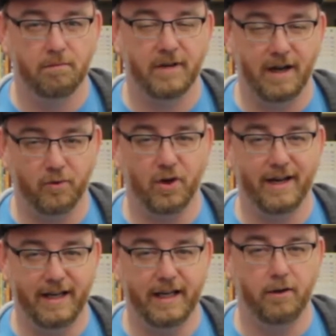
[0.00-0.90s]
And I'm
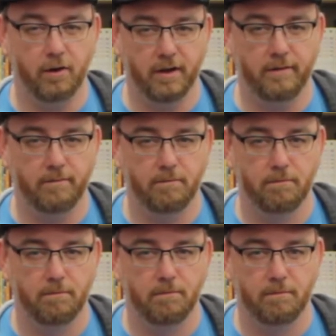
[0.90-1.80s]
trying to eat good.
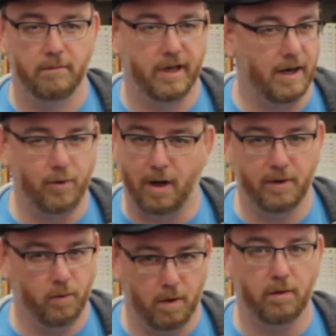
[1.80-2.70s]
And I
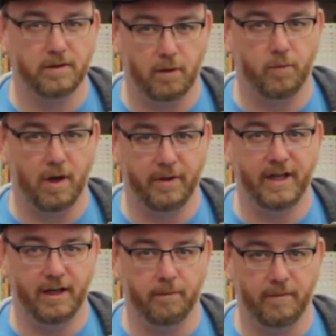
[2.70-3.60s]
probably won't, because I'll probably
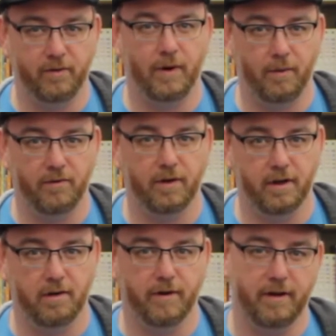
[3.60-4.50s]
eat them. That's why I was
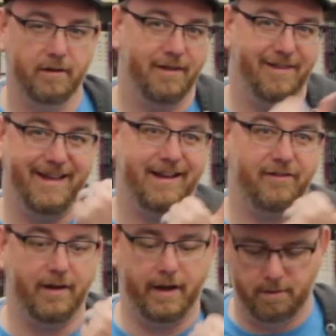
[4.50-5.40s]
looking over to that
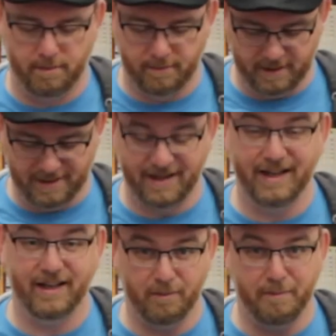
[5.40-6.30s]
side.
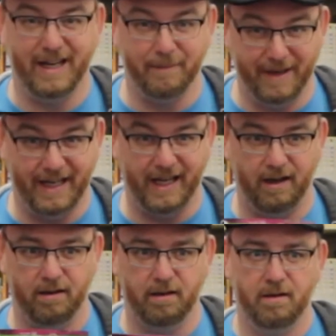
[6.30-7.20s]
He's a big meanie.
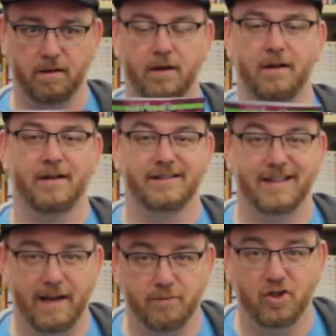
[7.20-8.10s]

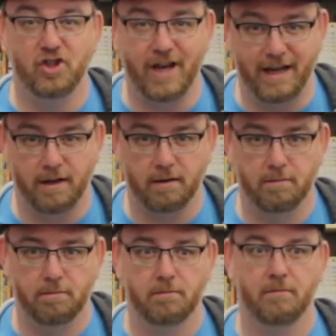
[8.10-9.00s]
His name is Jake.
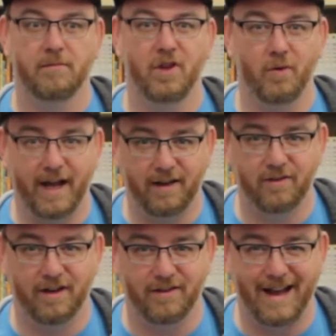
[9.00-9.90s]
Throw
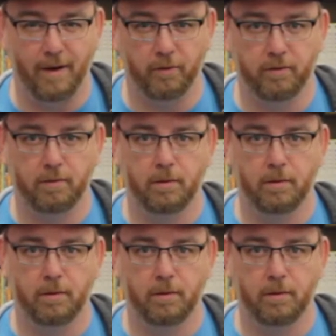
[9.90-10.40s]
eggs at his house.